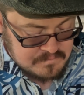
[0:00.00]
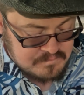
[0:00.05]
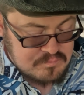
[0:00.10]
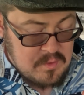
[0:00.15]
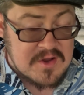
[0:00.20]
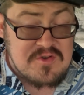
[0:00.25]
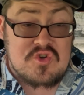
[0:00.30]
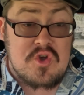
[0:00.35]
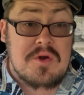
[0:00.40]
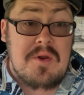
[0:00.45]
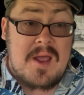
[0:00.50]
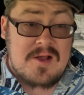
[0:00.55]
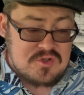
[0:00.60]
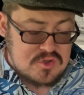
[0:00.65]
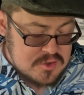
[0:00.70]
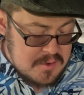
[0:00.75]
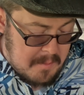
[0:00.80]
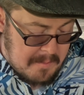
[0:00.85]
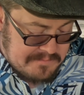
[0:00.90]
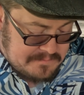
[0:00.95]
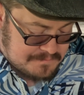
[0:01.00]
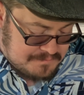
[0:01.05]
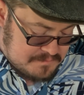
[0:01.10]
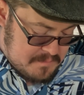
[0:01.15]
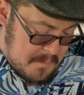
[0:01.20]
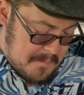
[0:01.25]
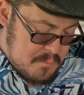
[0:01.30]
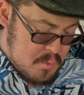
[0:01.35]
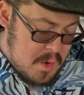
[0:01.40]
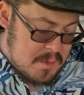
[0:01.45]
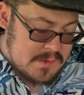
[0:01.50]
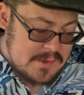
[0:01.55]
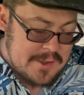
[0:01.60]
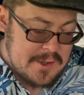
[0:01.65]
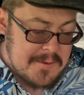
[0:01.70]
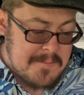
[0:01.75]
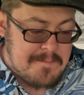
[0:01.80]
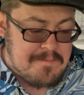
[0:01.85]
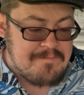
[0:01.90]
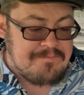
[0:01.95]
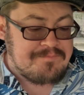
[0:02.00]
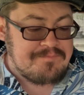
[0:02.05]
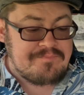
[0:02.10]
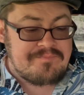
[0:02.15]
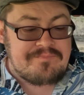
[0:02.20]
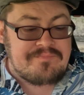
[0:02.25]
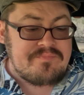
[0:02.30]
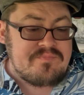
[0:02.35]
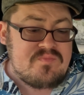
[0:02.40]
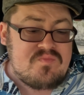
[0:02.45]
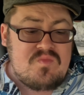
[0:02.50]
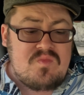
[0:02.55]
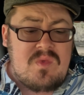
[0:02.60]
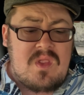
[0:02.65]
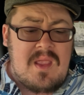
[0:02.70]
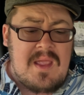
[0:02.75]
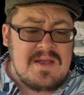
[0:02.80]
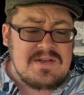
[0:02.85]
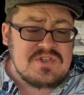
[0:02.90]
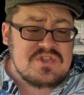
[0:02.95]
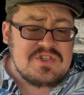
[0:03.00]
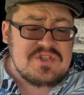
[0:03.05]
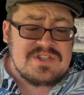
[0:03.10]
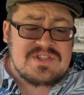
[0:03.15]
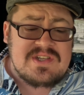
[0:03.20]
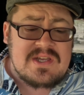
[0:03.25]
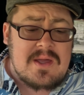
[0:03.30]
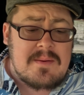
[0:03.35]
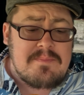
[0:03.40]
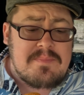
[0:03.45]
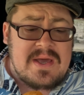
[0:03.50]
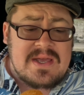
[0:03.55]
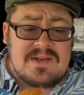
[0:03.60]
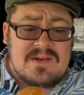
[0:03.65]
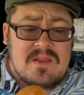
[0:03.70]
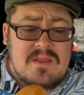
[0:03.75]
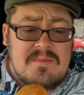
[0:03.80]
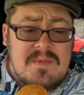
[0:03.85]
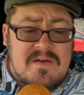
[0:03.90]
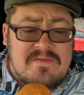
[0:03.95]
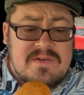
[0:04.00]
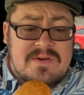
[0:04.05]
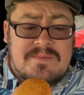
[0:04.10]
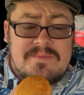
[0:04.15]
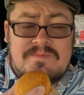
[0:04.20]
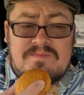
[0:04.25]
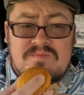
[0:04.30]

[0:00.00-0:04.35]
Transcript: That's good. Actually, while we're here, let's just take a bite into the muffin.